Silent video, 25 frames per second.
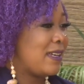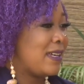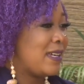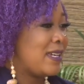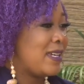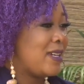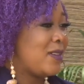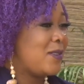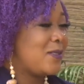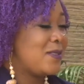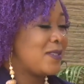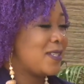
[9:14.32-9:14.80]

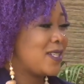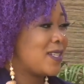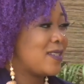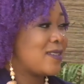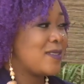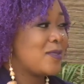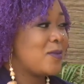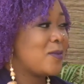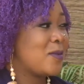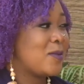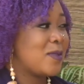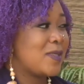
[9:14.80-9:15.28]
you don't just
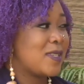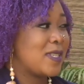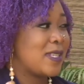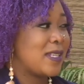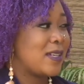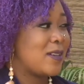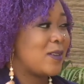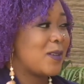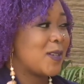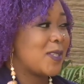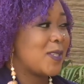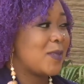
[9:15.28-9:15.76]
go to the
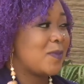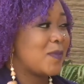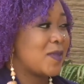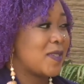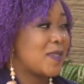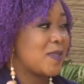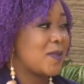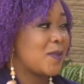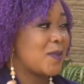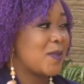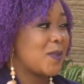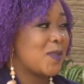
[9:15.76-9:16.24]

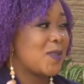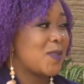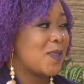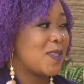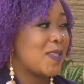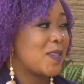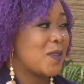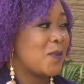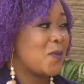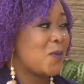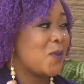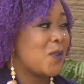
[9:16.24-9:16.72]
hospital or to
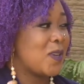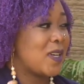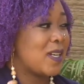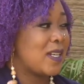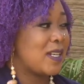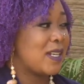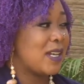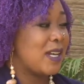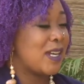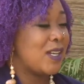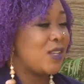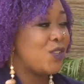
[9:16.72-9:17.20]
the ward
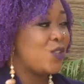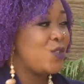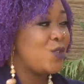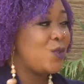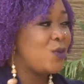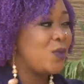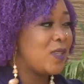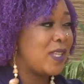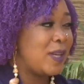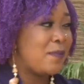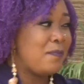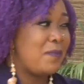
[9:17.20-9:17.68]
and
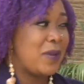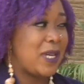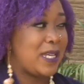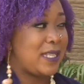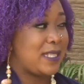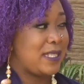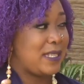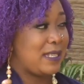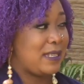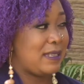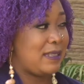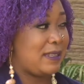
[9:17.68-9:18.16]
do the
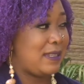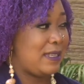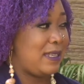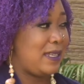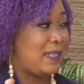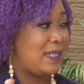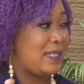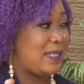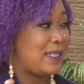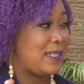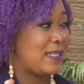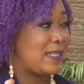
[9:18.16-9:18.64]
basic
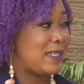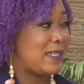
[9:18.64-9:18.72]
things.